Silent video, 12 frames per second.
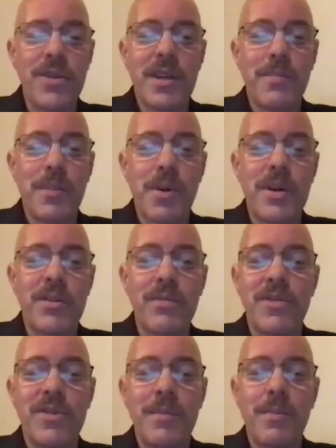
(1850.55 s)
the experience
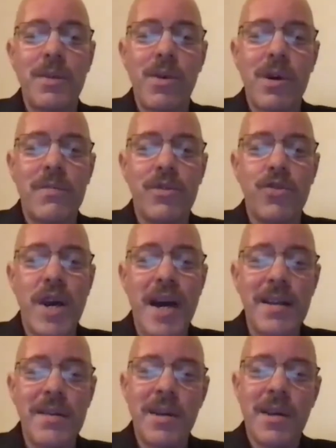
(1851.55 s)
was simply one of
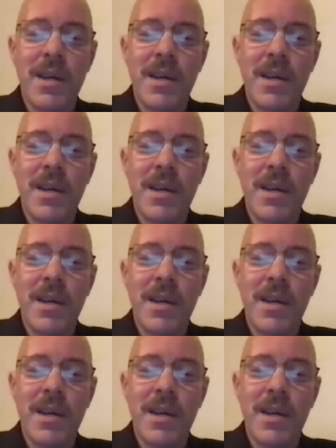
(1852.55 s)
dread.